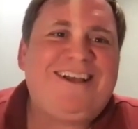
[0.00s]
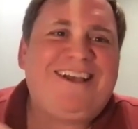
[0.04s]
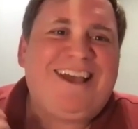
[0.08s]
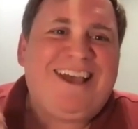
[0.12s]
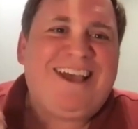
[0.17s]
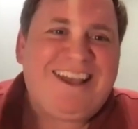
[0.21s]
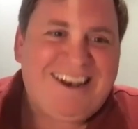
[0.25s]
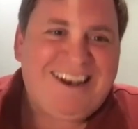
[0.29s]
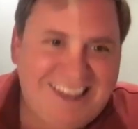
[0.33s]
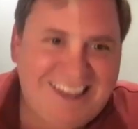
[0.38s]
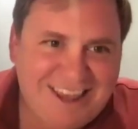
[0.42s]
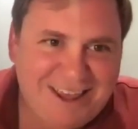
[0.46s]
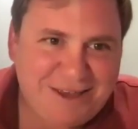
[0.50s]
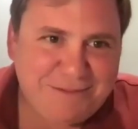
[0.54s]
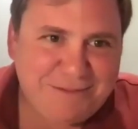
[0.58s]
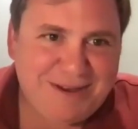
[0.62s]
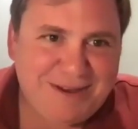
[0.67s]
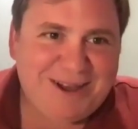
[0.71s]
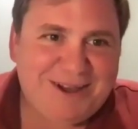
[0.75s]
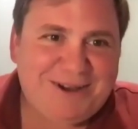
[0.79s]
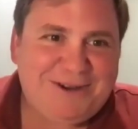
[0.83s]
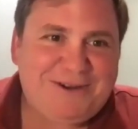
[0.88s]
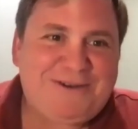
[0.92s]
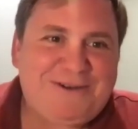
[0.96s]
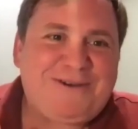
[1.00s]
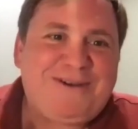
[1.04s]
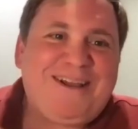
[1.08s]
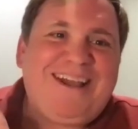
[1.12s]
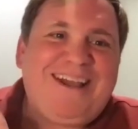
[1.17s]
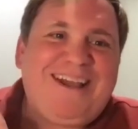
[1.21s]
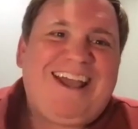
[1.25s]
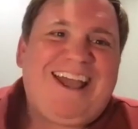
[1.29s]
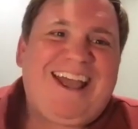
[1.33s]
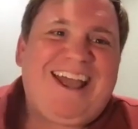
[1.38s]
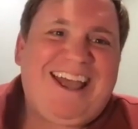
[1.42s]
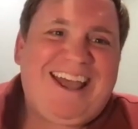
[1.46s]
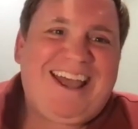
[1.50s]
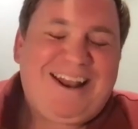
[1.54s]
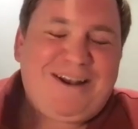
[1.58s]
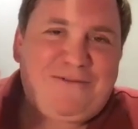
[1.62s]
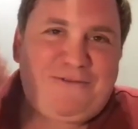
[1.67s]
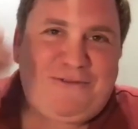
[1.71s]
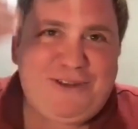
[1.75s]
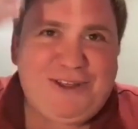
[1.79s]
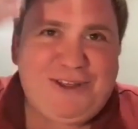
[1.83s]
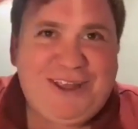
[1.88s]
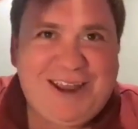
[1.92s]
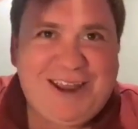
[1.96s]
and email and
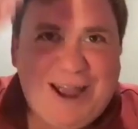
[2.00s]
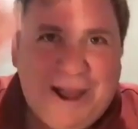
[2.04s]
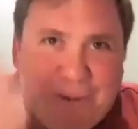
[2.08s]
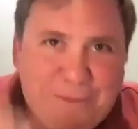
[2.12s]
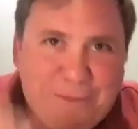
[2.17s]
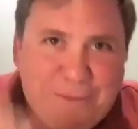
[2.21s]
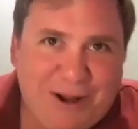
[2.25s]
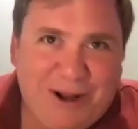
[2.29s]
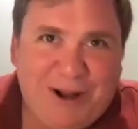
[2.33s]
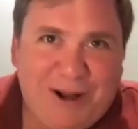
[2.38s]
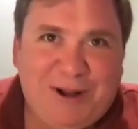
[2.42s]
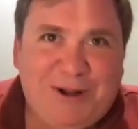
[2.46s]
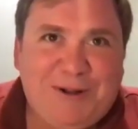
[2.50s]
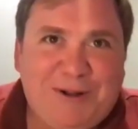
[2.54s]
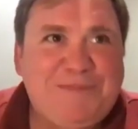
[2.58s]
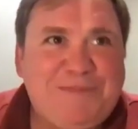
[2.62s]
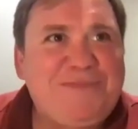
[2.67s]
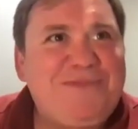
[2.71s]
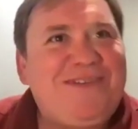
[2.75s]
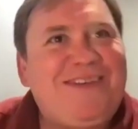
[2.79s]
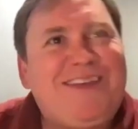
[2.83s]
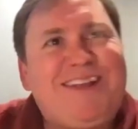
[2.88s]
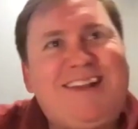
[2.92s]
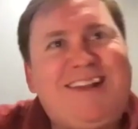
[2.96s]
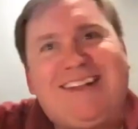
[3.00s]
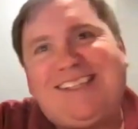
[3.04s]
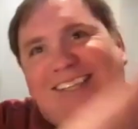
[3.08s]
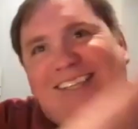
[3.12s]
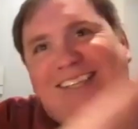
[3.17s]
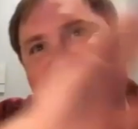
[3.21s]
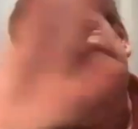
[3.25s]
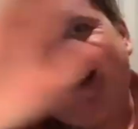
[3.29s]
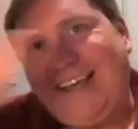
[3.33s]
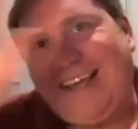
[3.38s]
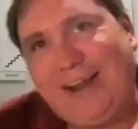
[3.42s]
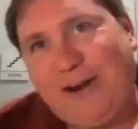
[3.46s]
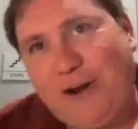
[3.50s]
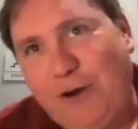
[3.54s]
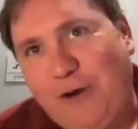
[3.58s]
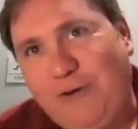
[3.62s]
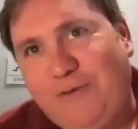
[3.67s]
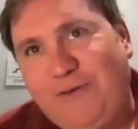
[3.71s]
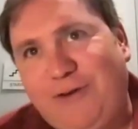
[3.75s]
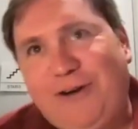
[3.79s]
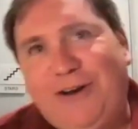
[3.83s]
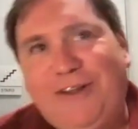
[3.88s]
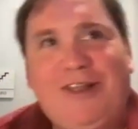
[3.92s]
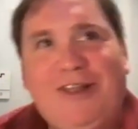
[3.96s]
filling out bombs and sending it
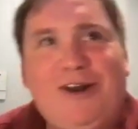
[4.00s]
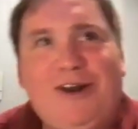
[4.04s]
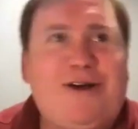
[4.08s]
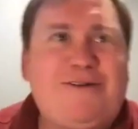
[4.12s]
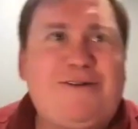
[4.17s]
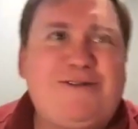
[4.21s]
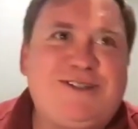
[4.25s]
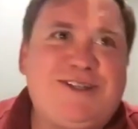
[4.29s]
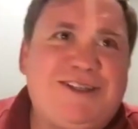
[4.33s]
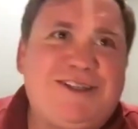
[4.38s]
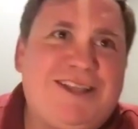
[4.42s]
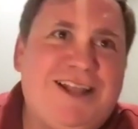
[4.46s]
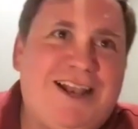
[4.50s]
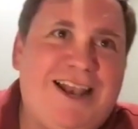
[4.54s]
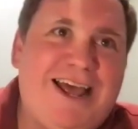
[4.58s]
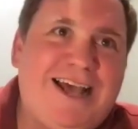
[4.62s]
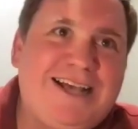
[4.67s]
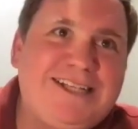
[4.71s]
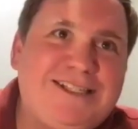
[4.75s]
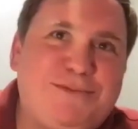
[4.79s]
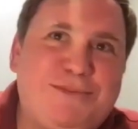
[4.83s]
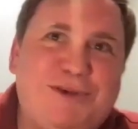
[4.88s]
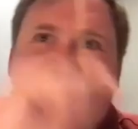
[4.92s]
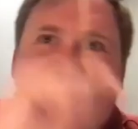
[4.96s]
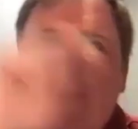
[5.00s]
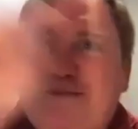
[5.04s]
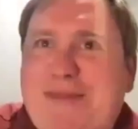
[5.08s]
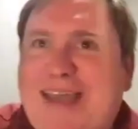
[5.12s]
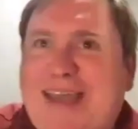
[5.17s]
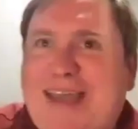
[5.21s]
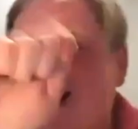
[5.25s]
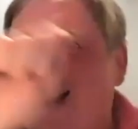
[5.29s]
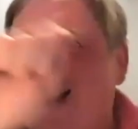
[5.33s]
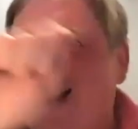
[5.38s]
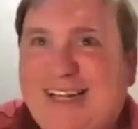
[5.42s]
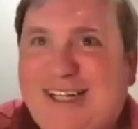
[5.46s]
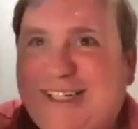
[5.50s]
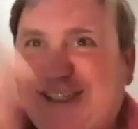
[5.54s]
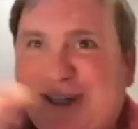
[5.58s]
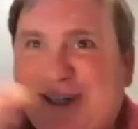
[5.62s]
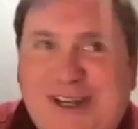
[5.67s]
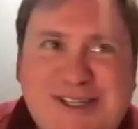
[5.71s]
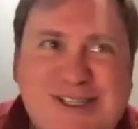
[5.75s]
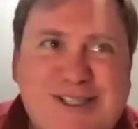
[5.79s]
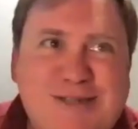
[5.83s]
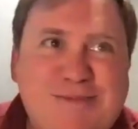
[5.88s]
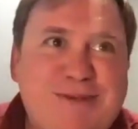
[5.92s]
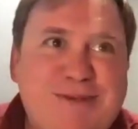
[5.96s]
over, and then all of a sudden, the last minute, making
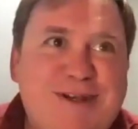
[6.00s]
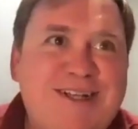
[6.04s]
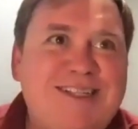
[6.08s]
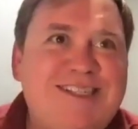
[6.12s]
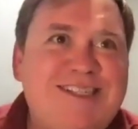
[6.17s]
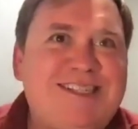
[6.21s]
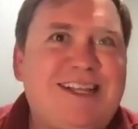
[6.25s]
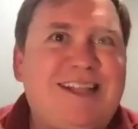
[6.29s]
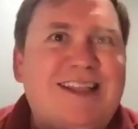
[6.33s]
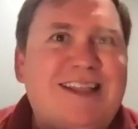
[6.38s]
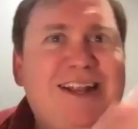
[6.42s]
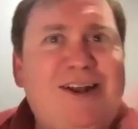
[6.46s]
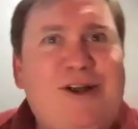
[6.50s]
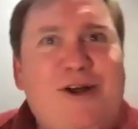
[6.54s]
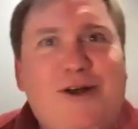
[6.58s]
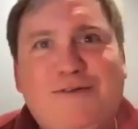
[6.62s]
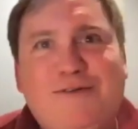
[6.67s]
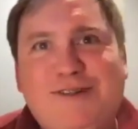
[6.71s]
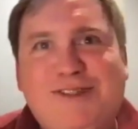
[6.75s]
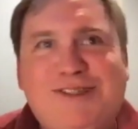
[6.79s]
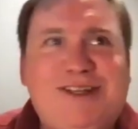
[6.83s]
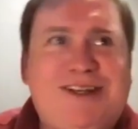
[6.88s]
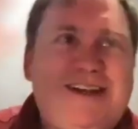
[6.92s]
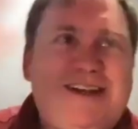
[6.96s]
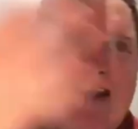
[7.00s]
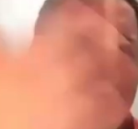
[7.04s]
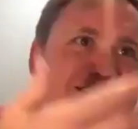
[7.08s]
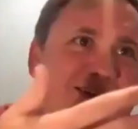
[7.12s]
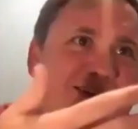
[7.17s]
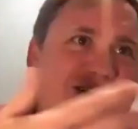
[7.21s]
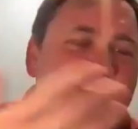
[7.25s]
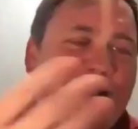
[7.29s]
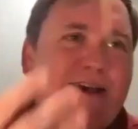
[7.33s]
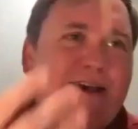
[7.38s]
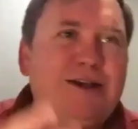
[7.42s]
adjustments, and then all of a sudden,